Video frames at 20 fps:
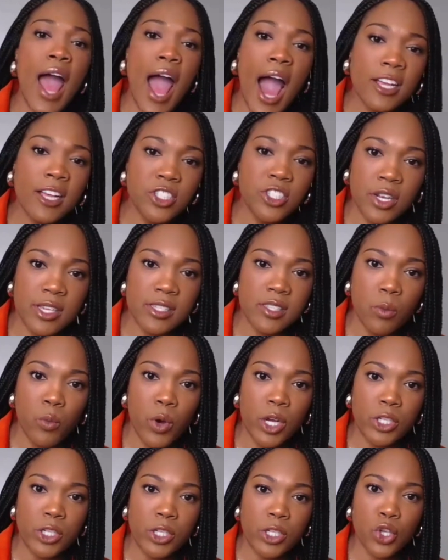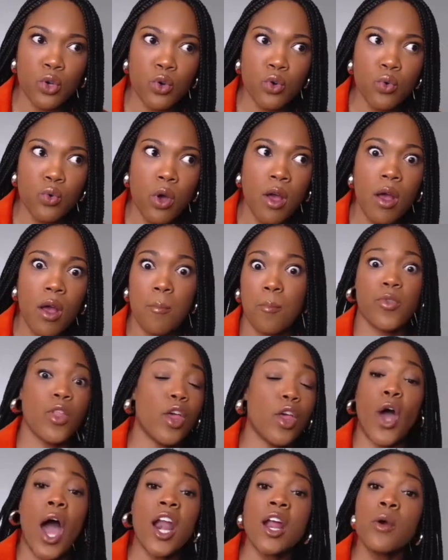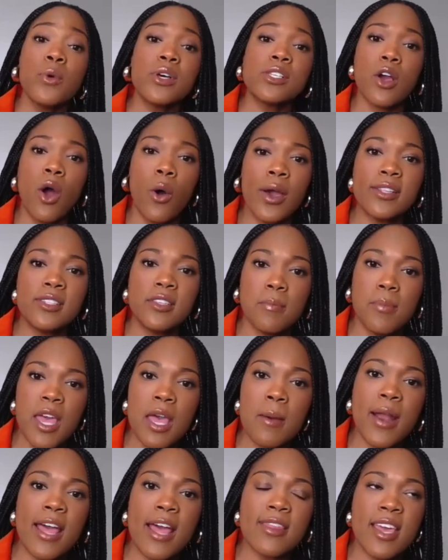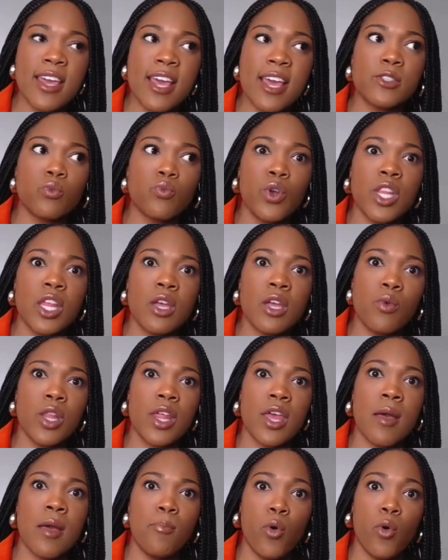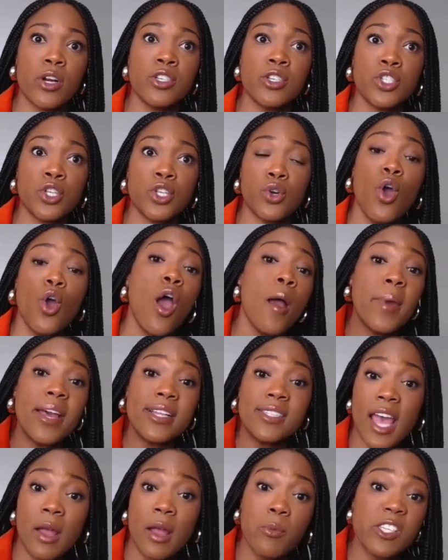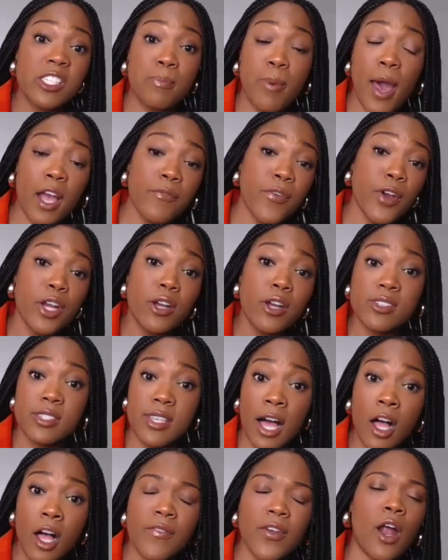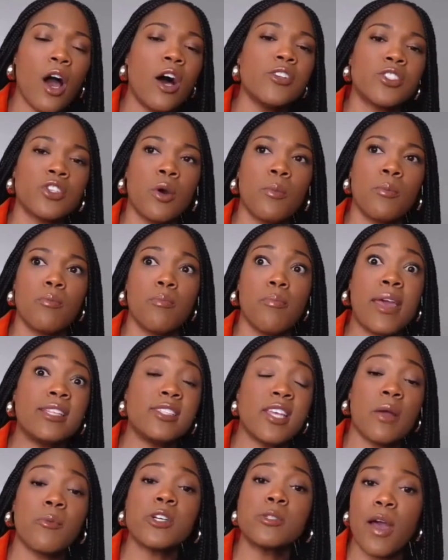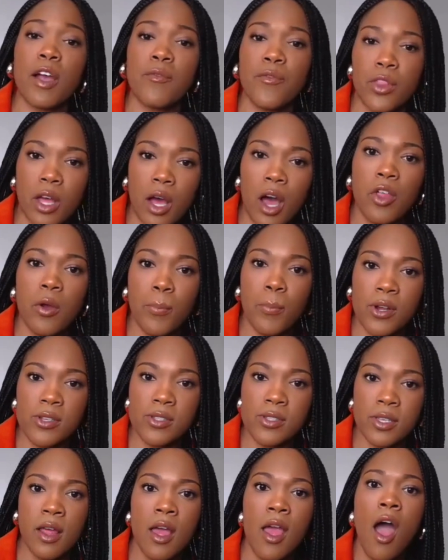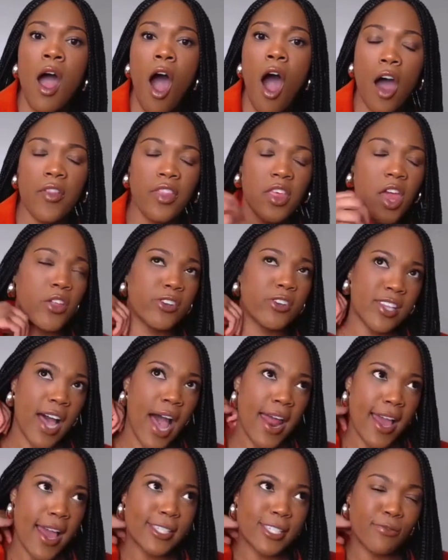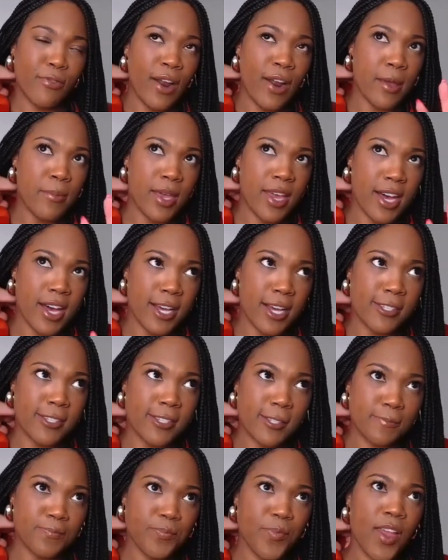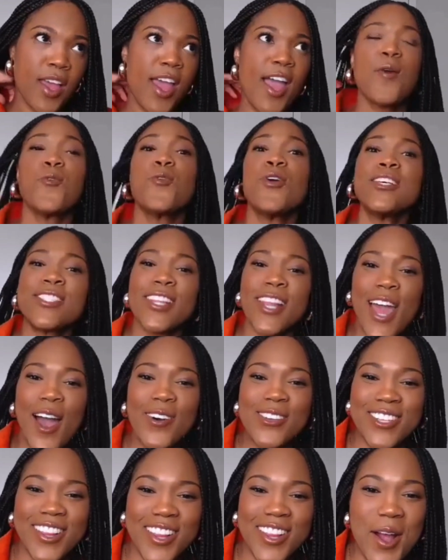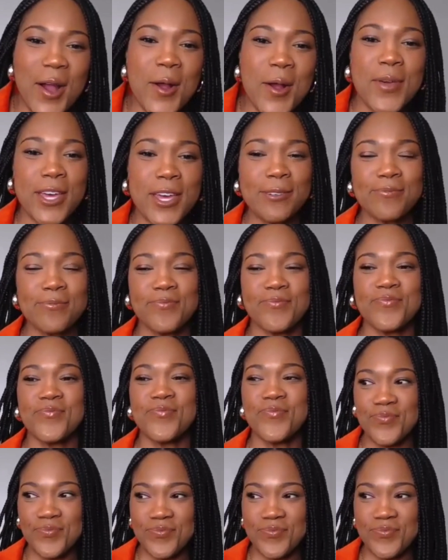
the reaction isn't what you thought it was going to be. But I think it's really, really important to maintain respect for yourself and also maintain respect for the other person on the other side. It's funny because recently I was in therapy.